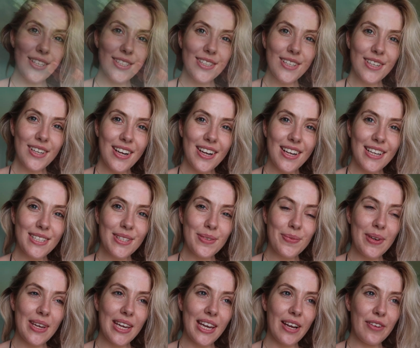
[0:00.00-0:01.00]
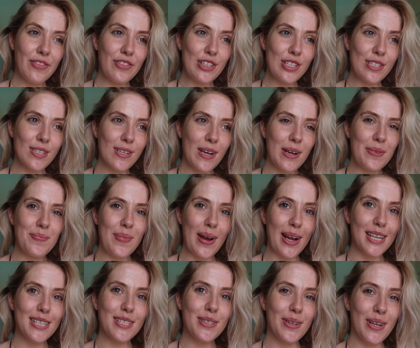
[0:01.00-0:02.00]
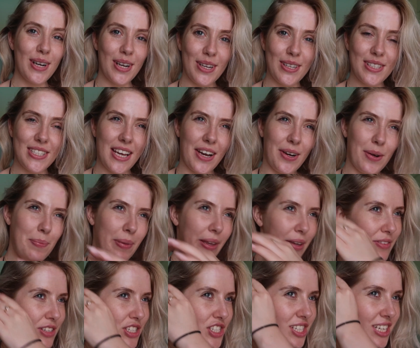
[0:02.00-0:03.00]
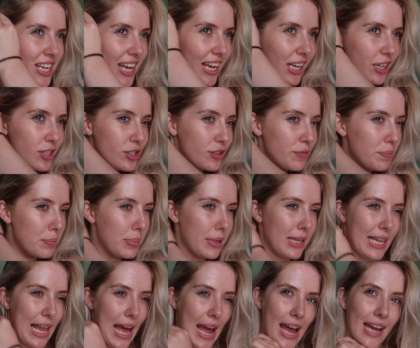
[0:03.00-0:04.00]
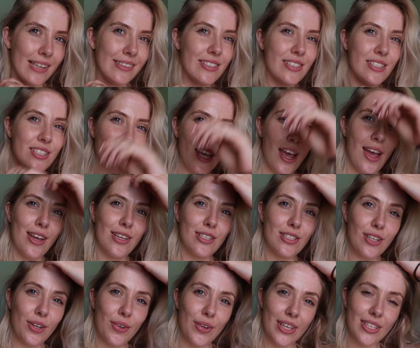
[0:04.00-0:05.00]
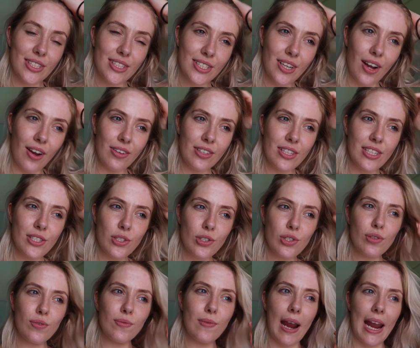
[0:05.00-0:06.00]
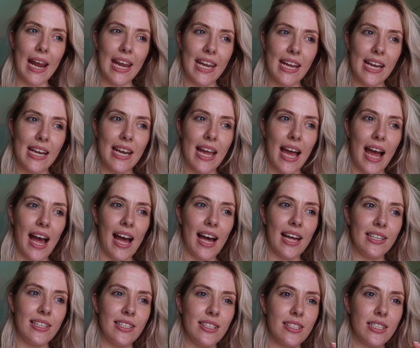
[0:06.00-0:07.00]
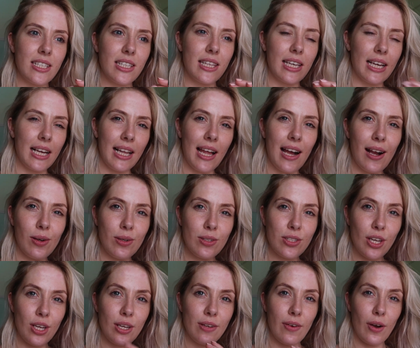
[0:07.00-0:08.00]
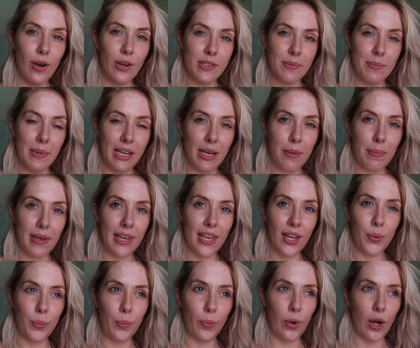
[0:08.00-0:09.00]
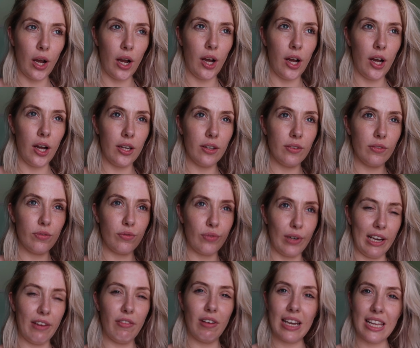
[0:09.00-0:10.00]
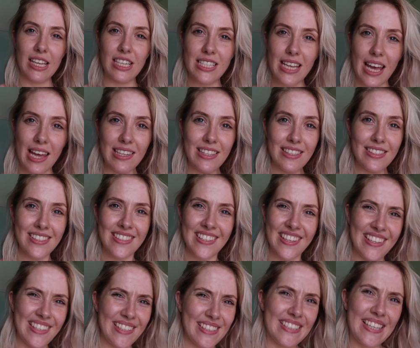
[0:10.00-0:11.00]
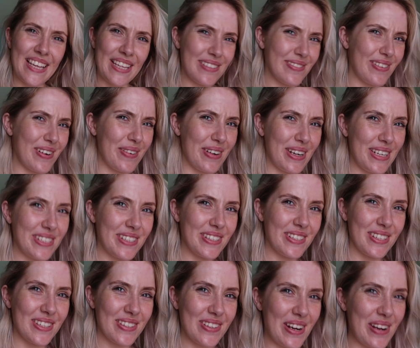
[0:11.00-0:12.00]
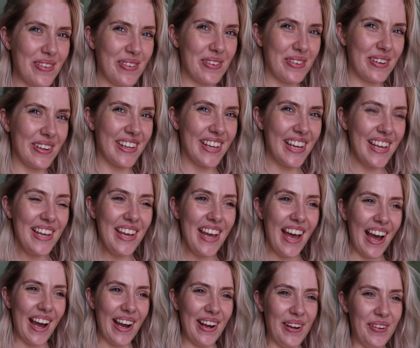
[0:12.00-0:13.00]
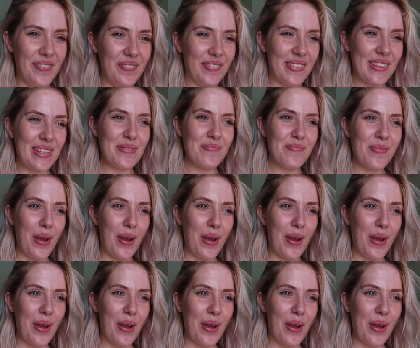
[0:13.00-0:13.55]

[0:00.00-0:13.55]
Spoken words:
So guys, we have just come back to our hotel. Bit of a change of plans. So it started to rain and the clouds over Osmina Peak were really, really intense. Is that the right word to describe it with?